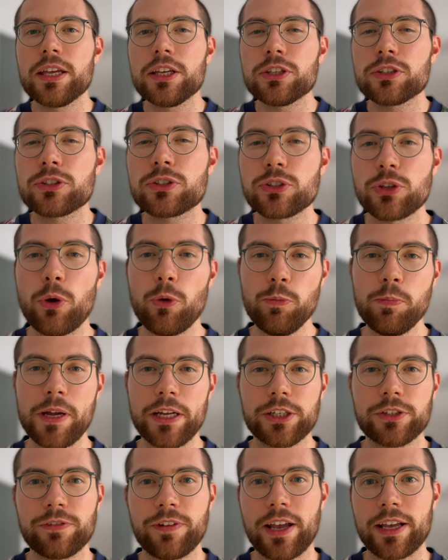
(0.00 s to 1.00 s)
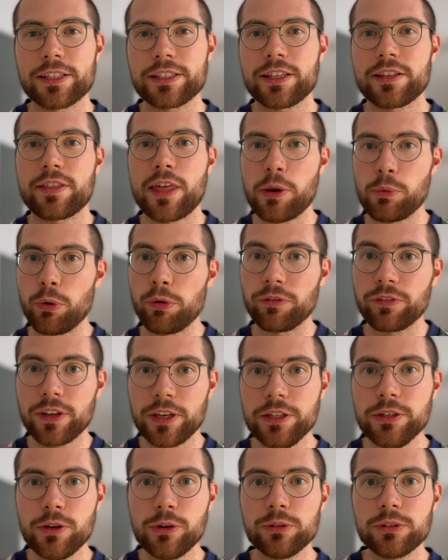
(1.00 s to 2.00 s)
so much faster than with
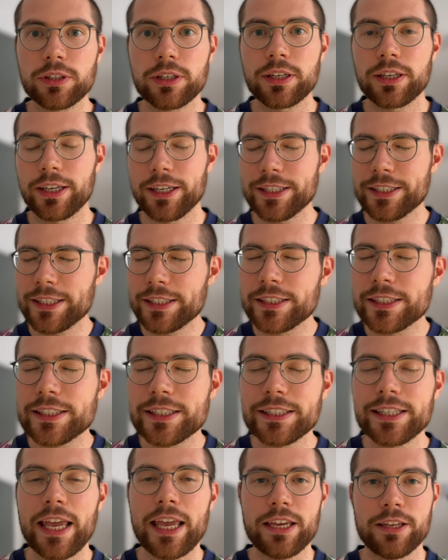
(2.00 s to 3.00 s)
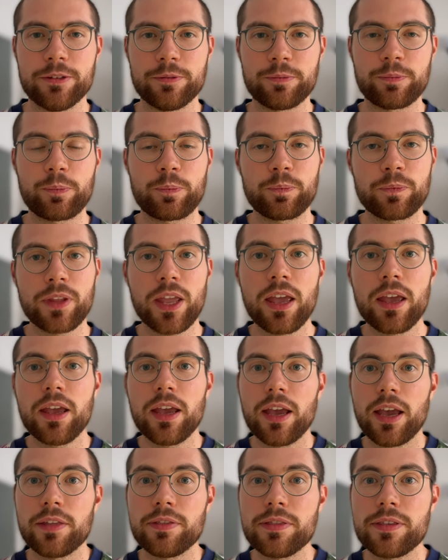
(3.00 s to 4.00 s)
Keynote, it's insane.
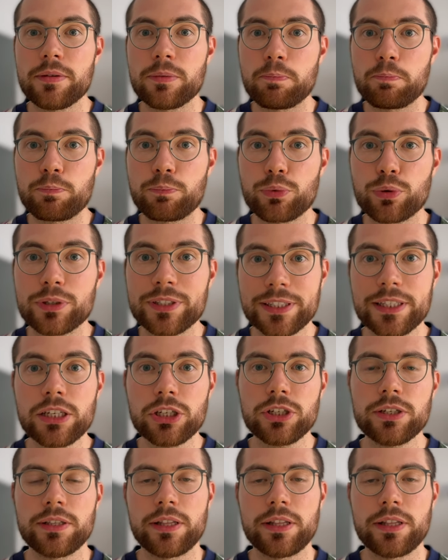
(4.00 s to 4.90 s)
And the precision